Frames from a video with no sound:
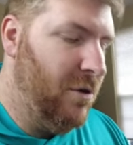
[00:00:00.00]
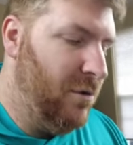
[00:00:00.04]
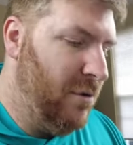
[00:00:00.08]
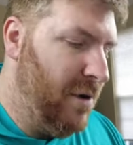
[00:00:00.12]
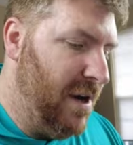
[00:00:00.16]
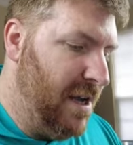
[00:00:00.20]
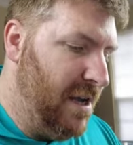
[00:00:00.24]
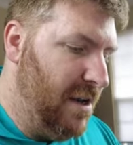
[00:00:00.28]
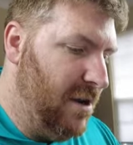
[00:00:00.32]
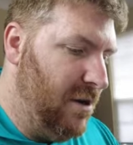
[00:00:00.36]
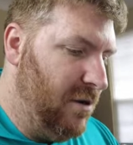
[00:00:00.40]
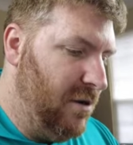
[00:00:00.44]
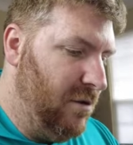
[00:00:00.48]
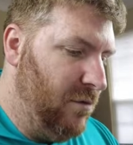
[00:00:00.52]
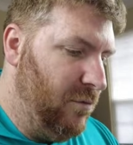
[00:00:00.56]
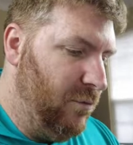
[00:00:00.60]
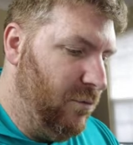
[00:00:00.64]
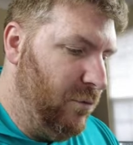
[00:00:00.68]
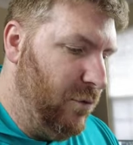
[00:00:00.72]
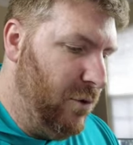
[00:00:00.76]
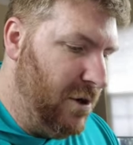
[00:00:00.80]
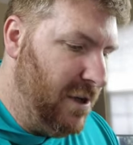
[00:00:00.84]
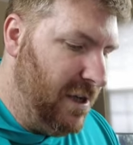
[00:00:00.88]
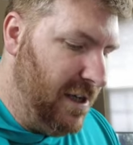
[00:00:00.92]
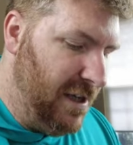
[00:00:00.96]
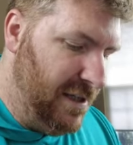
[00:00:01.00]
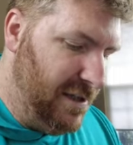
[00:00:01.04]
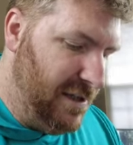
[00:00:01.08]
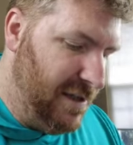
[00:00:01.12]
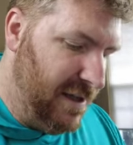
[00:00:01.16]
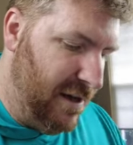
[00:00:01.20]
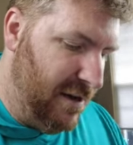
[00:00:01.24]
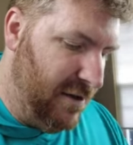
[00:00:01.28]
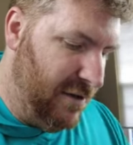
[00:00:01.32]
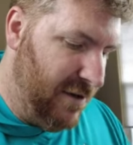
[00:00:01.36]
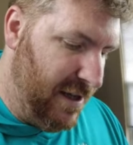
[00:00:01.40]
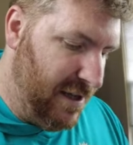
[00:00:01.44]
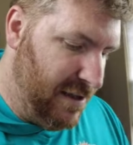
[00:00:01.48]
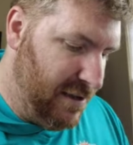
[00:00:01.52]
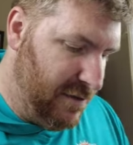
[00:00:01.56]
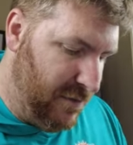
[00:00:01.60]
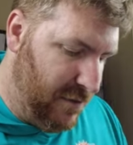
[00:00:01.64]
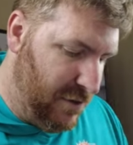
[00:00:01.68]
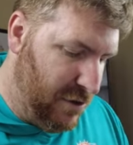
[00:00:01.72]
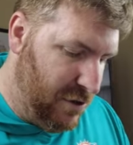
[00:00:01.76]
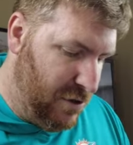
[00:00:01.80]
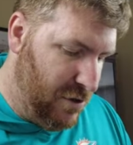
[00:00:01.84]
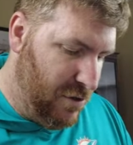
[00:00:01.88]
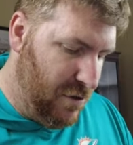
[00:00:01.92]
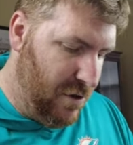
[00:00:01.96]
the right rookies there, that's
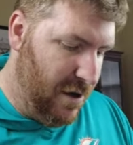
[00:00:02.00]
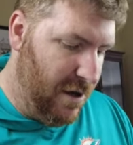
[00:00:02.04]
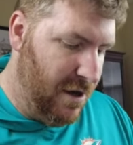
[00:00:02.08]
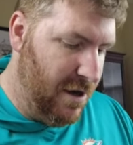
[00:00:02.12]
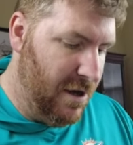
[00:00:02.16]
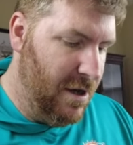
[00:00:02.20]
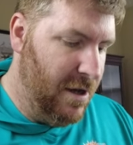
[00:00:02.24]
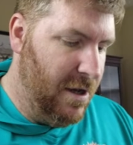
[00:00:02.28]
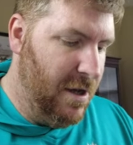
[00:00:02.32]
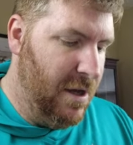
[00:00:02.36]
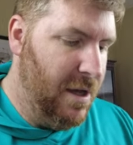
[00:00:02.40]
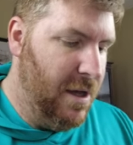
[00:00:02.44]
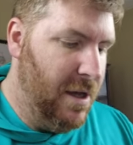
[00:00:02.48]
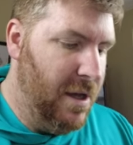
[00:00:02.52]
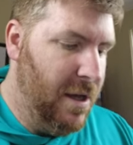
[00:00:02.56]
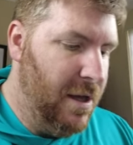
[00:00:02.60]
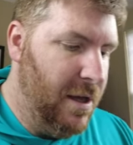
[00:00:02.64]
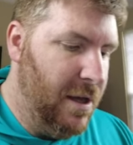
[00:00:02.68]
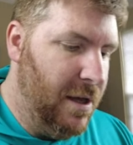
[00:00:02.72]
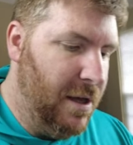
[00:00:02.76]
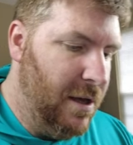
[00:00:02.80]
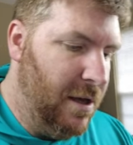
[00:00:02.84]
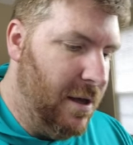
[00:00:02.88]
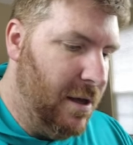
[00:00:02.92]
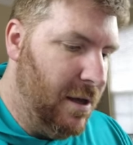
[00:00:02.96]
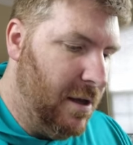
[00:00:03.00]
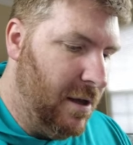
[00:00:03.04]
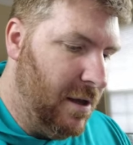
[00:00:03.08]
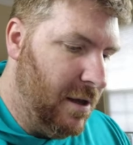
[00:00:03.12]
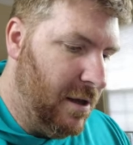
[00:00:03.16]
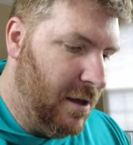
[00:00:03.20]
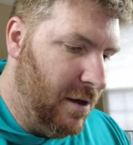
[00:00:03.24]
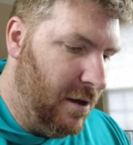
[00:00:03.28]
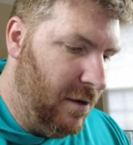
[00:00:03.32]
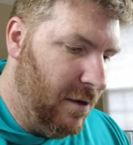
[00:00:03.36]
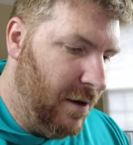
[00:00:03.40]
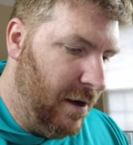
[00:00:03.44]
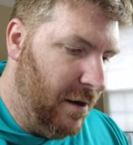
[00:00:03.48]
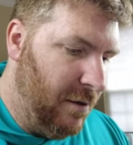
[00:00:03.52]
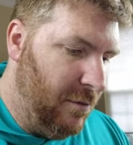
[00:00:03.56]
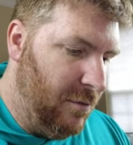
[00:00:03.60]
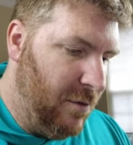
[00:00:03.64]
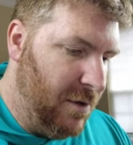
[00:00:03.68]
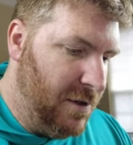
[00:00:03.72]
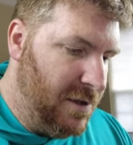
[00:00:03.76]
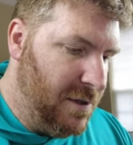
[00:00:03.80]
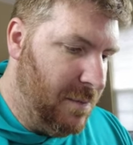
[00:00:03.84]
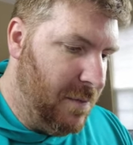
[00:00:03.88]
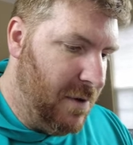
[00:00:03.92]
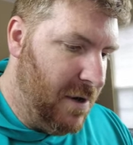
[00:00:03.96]
for sure. All right,
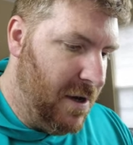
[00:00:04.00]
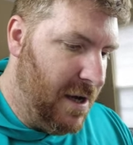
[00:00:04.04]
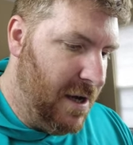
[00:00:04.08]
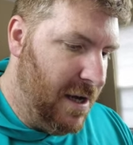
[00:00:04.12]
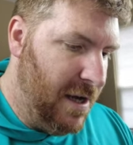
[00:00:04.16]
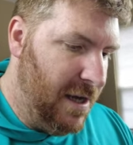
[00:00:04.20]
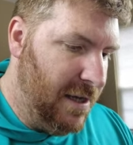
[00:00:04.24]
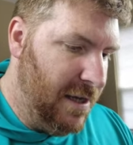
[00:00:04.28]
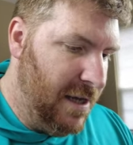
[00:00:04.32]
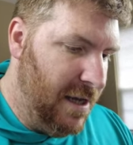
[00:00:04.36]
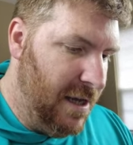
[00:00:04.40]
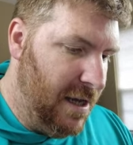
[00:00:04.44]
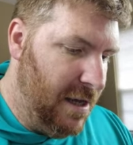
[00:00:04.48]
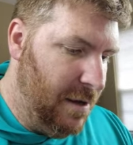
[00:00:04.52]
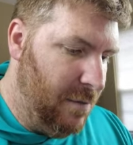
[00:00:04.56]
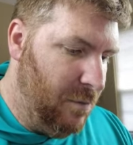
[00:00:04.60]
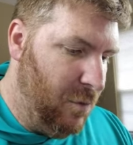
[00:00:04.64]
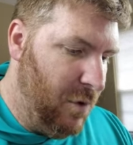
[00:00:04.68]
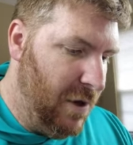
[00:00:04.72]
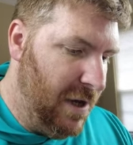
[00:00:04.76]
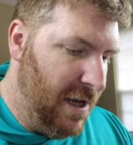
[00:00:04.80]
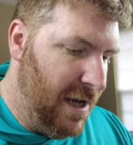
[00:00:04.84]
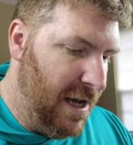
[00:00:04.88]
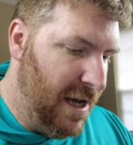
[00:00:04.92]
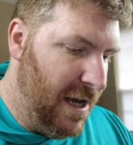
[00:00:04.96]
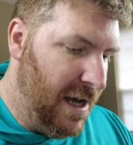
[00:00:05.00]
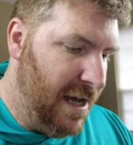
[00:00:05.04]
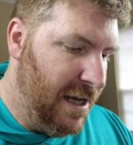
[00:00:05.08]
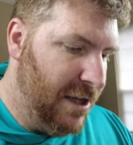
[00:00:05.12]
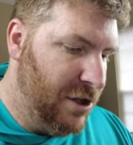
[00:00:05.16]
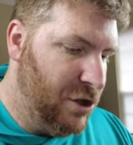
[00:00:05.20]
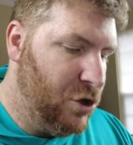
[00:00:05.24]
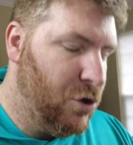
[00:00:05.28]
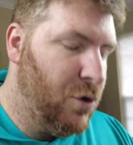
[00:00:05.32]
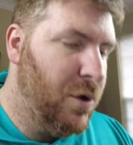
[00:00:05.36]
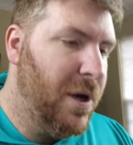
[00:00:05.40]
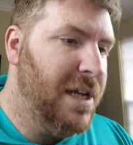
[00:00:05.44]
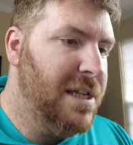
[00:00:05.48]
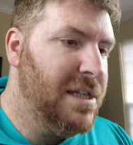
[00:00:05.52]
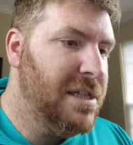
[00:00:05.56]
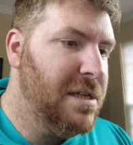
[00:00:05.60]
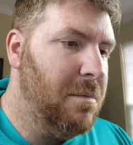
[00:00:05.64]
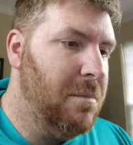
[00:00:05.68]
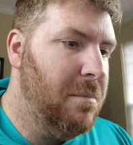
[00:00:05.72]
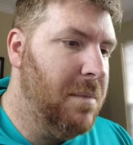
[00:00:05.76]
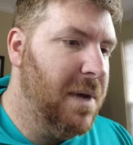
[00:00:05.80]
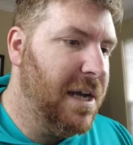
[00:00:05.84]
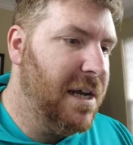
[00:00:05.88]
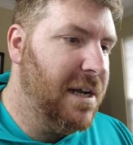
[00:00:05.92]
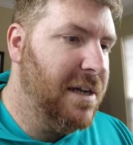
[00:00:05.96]
what's behind him? We got
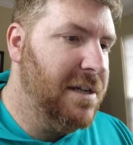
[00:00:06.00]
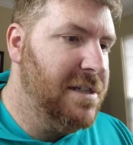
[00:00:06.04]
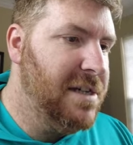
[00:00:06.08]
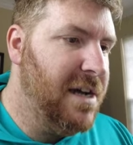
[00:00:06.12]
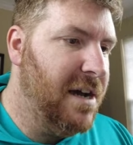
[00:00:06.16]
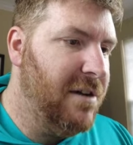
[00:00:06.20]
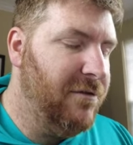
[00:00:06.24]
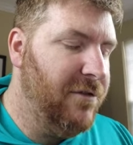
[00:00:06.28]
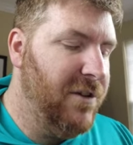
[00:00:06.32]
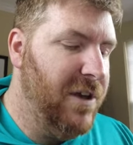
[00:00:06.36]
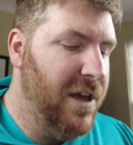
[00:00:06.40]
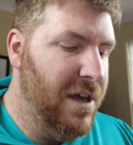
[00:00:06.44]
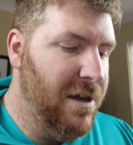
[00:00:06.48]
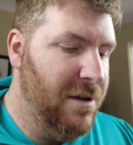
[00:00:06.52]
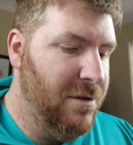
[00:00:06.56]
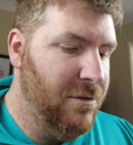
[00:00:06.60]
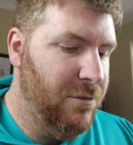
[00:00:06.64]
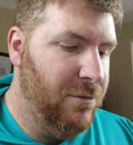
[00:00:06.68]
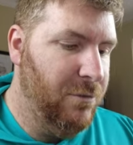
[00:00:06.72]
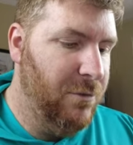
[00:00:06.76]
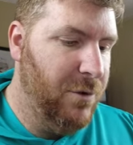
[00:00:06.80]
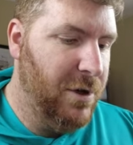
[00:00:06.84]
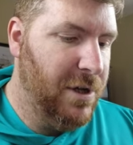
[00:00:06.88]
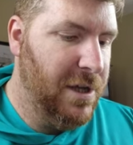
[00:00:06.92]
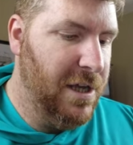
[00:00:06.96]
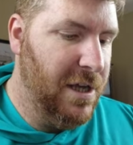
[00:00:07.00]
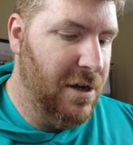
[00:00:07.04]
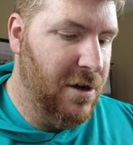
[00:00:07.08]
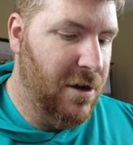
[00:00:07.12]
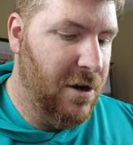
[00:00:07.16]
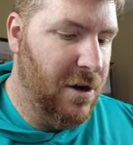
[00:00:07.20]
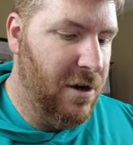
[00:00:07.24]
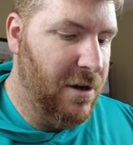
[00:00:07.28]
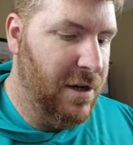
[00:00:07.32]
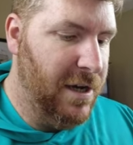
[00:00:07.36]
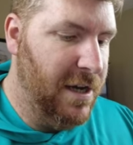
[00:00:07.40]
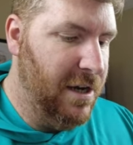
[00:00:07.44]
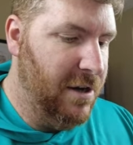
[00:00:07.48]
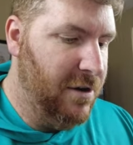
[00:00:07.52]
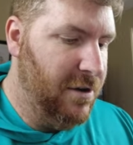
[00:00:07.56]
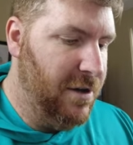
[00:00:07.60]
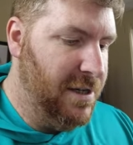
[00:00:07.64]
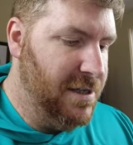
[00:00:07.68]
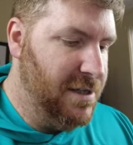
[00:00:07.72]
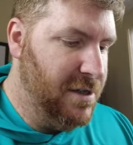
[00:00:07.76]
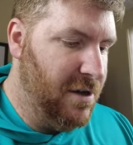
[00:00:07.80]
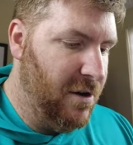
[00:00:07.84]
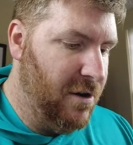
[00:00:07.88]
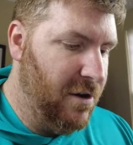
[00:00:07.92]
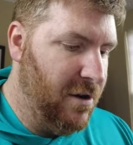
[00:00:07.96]
Trent McDuffie, rookie card. Here
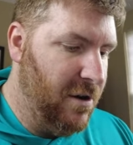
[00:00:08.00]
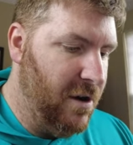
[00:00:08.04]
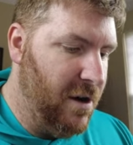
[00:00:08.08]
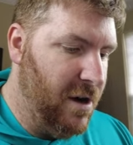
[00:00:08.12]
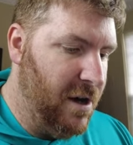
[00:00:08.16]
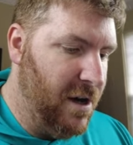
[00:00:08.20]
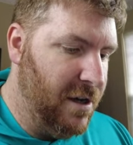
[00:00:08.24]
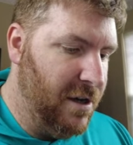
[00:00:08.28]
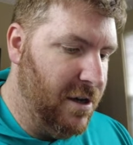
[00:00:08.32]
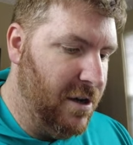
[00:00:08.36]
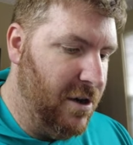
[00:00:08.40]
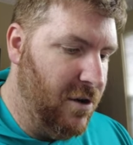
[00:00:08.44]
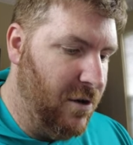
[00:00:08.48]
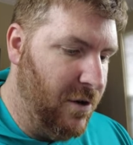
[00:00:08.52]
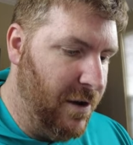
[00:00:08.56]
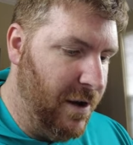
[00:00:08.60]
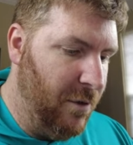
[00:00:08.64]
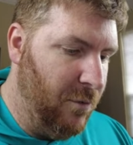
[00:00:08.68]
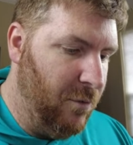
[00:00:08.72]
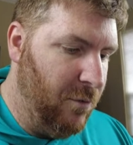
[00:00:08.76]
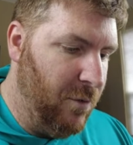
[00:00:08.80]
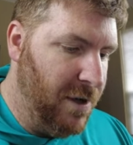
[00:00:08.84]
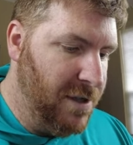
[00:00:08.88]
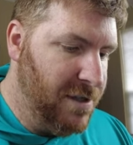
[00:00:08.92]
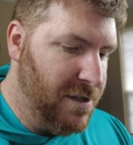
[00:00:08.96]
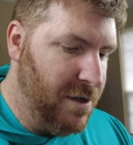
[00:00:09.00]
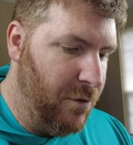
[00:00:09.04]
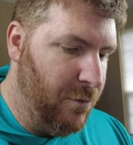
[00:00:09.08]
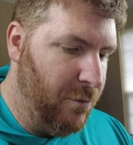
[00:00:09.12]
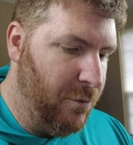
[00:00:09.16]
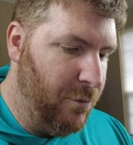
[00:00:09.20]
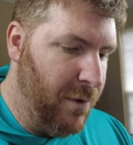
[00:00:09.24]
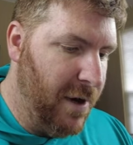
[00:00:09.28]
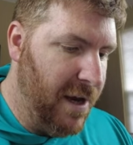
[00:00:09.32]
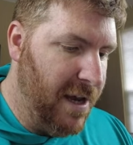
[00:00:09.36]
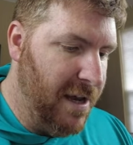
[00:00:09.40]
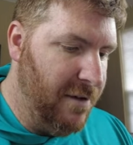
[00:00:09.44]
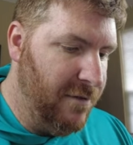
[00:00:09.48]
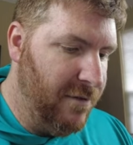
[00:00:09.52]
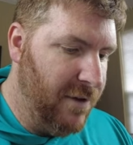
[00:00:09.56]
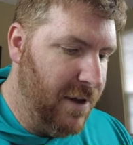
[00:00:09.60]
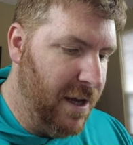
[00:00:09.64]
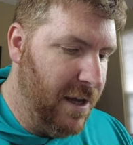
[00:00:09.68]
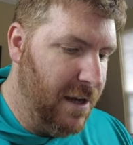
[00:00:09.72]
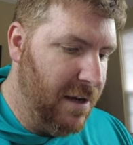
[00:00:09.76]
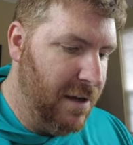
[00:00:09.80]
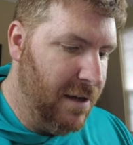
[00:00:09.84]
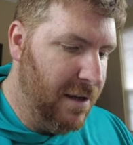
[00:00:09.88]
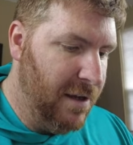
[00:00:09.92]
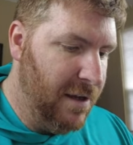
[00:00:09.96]
is our auto. It was a
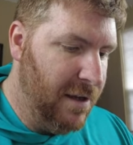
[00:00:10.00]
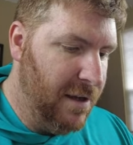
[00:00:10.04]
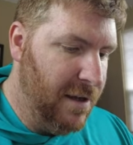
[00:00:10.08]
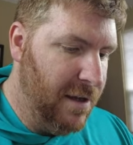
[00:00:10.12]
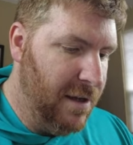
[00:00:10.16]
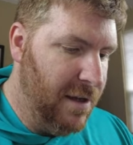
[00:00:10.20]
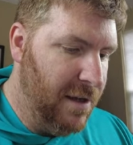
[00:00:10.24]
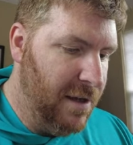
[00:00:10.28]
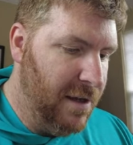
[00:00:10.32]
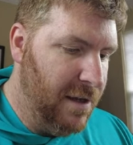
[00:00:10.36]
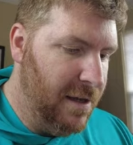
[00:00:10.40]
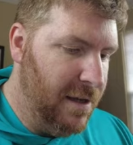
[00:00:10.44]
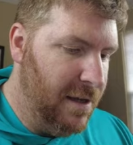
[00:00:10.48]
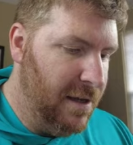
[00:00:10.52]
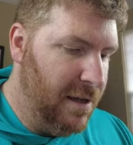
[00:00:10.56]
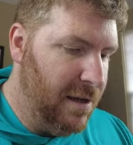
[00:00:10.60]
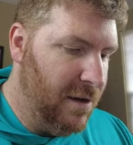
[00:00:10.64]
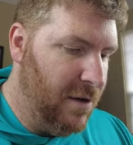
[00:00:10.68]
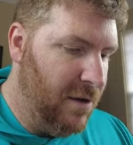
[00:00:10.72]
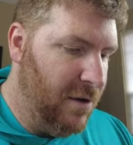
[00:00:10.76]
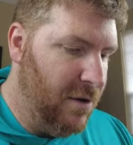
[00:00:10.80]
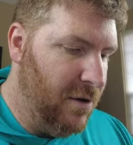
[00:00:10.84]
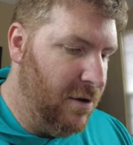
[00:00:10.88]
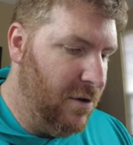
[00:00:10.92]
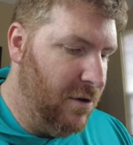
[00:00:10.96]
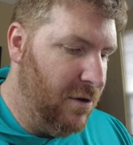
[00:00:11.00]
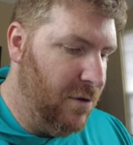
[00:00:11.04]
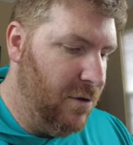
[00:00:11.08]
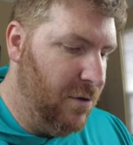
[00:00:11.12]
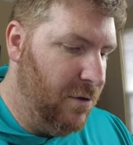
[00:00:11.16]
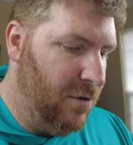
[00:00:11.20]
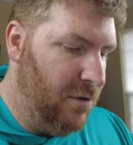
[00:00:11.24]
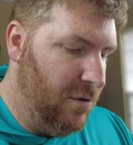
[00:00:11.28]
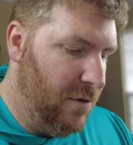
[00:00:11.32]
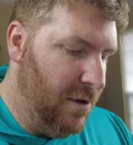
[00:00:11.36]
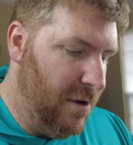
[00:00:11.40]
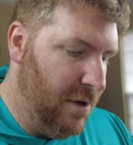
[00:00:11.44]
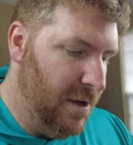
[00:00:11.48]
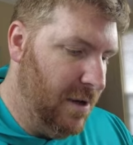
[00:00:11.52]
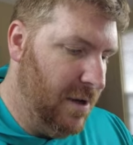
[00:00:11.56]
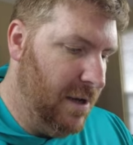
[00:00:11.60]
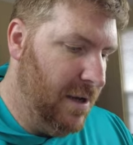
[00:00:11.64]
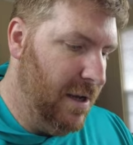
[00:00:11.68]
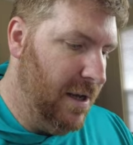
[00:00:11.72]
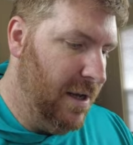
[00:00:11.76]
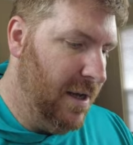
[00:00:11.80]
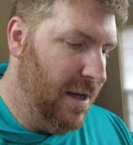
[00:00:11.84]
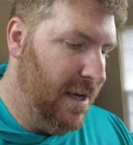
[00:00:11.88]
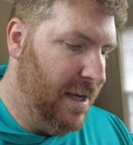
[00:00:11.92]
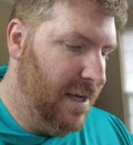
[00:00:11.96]
Raven. Oh.
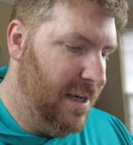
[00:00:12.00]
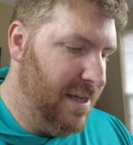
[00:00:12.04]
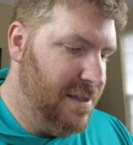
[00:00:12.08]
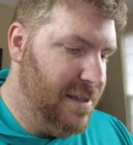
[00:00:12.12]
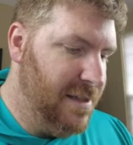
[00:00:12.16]
It